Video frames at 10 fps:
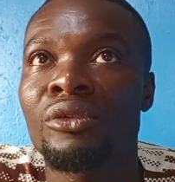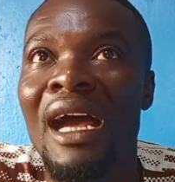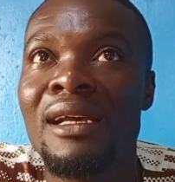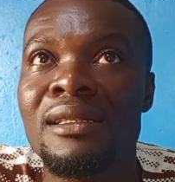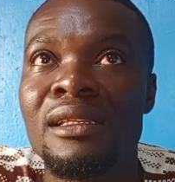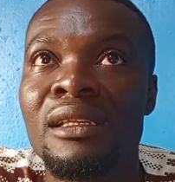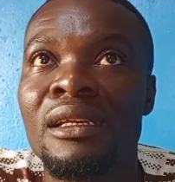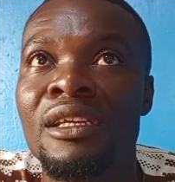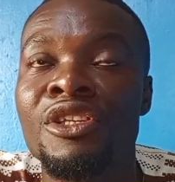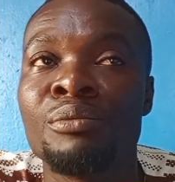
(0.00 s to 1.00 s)

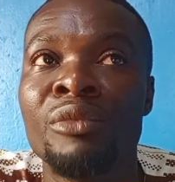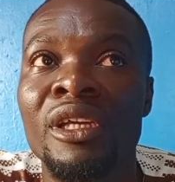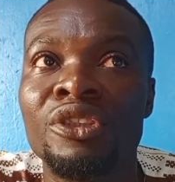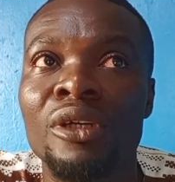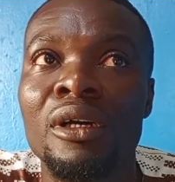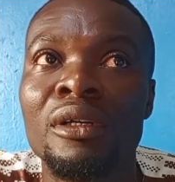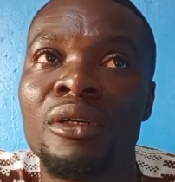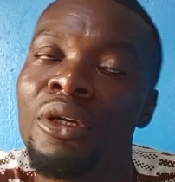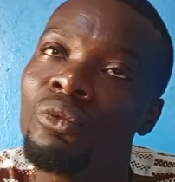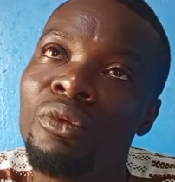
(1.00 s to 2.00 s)
accident is major,
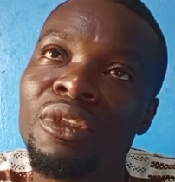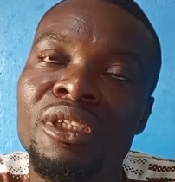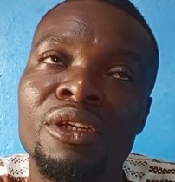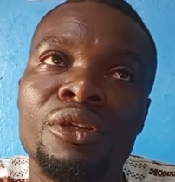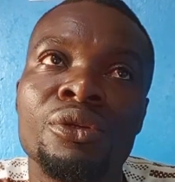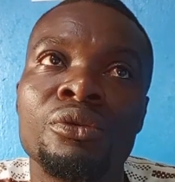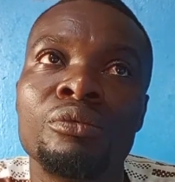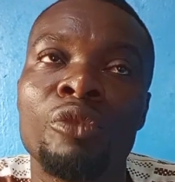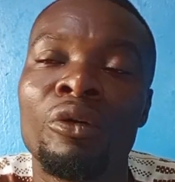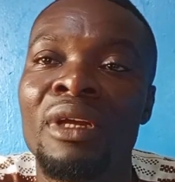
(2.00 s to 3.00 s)
we take
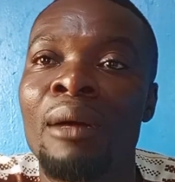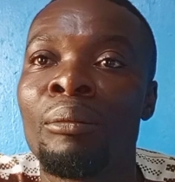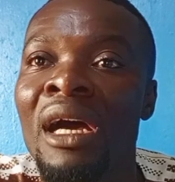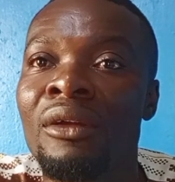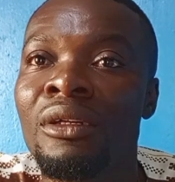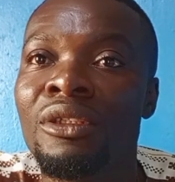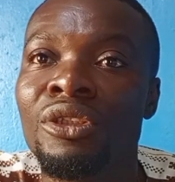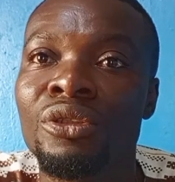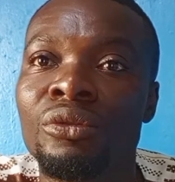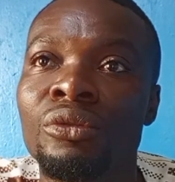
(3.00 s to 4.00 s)
you, but when a minor
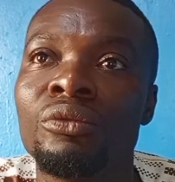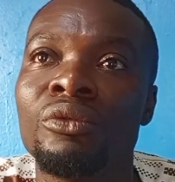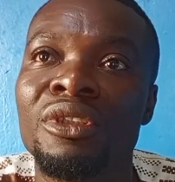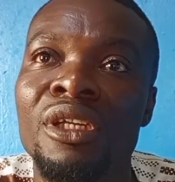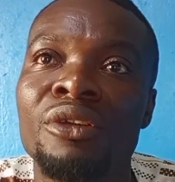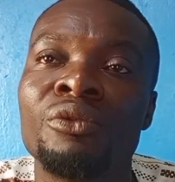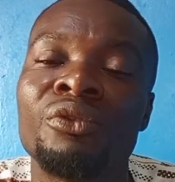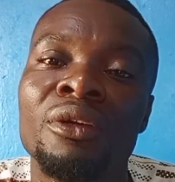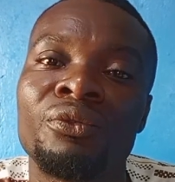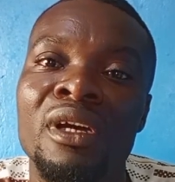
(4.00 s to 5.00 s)
issue, we take you
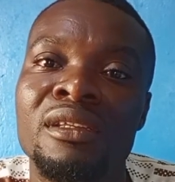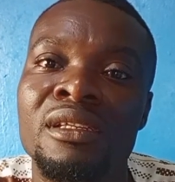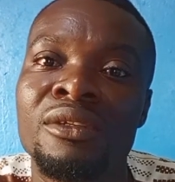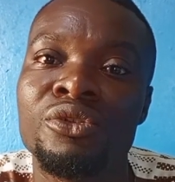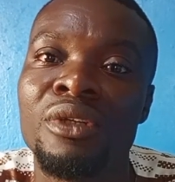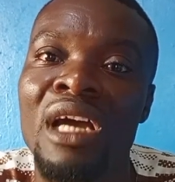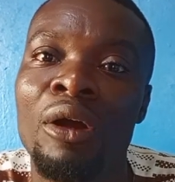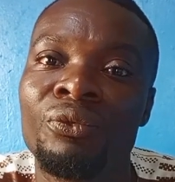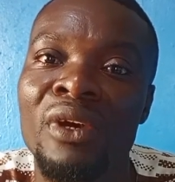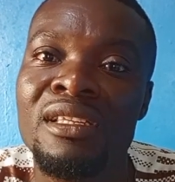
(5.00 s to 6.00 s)
for the first aid. So
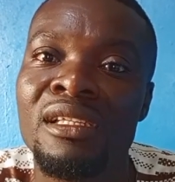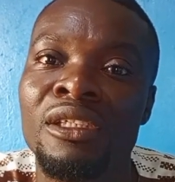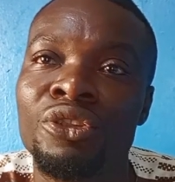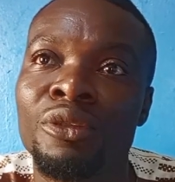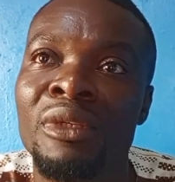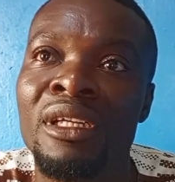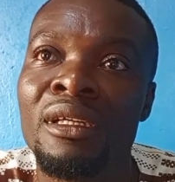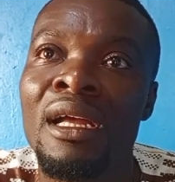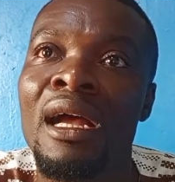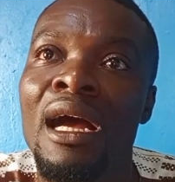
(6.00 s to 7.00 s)
our first aid
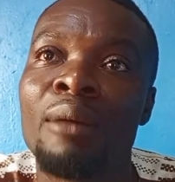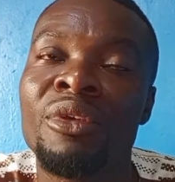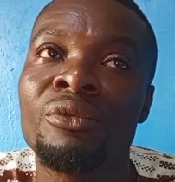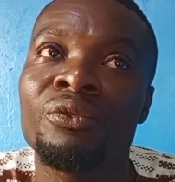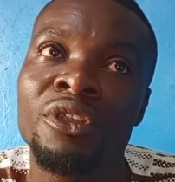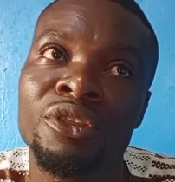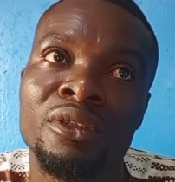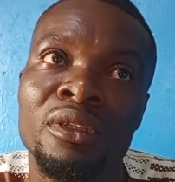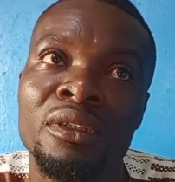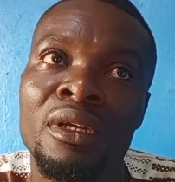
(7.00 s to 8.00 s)
treatment have been
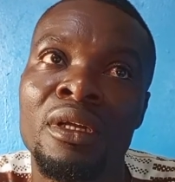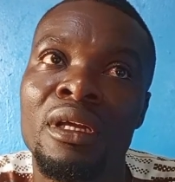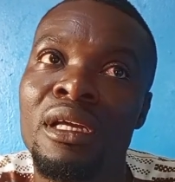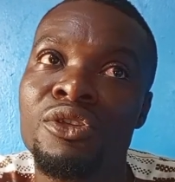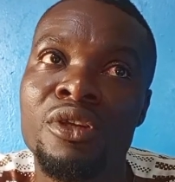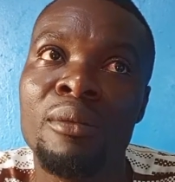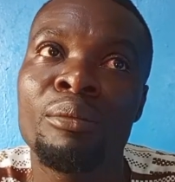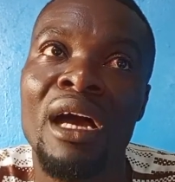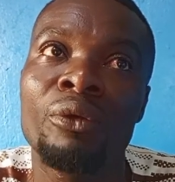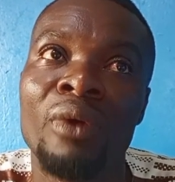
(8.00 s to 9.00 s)
functional. And some
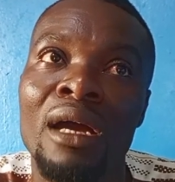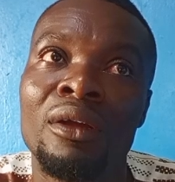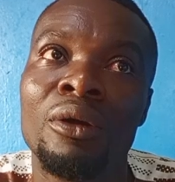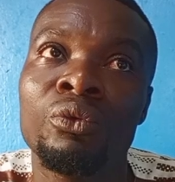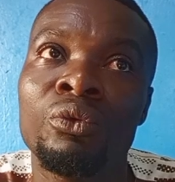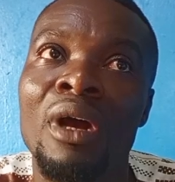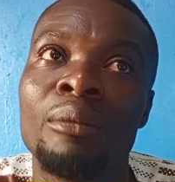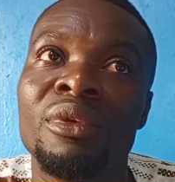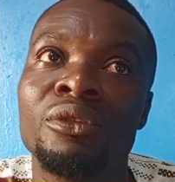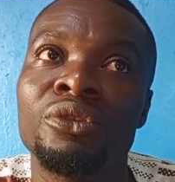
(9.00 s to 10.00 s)
back rider
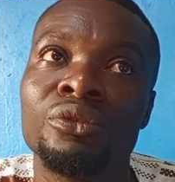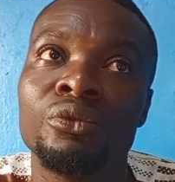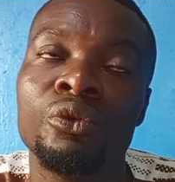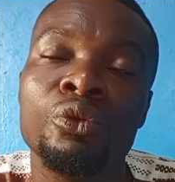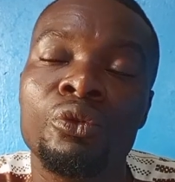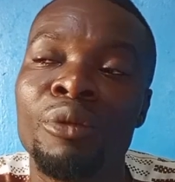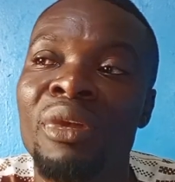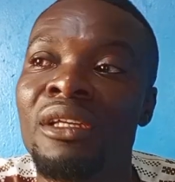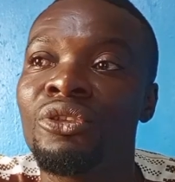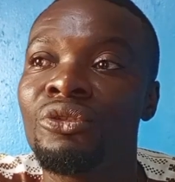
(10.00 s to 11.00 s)
who we've
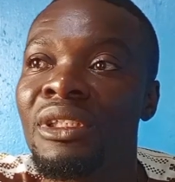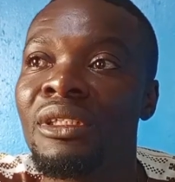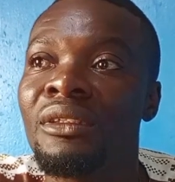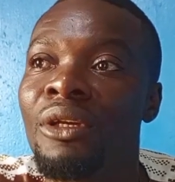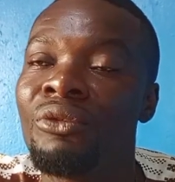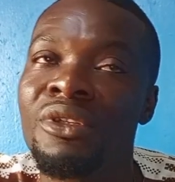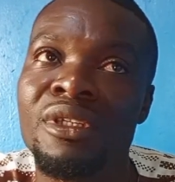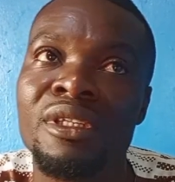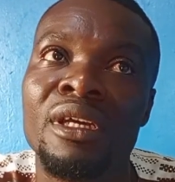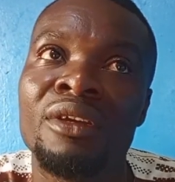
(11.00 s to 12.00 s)
been treating, if you
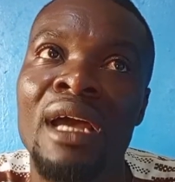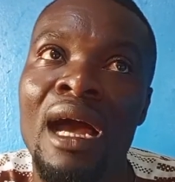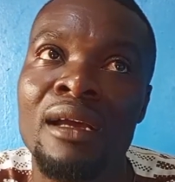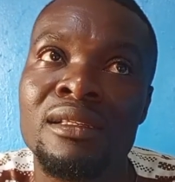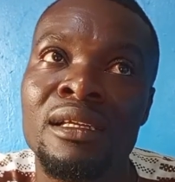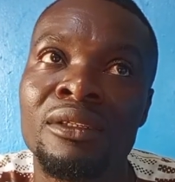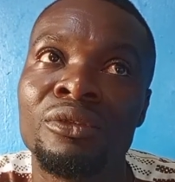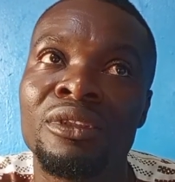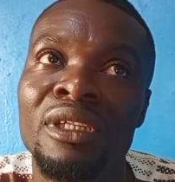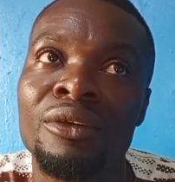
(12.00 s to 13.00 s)
see any accident, they
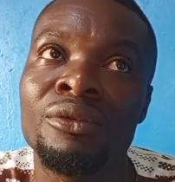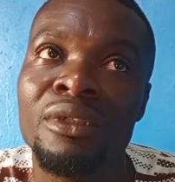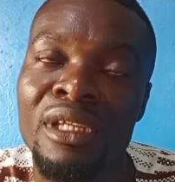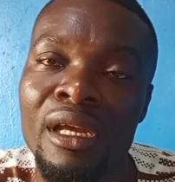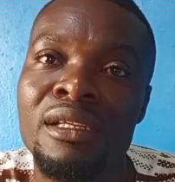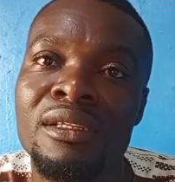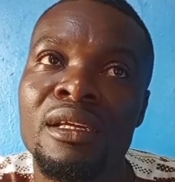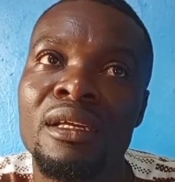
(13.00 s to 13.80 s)
will tell you, yes,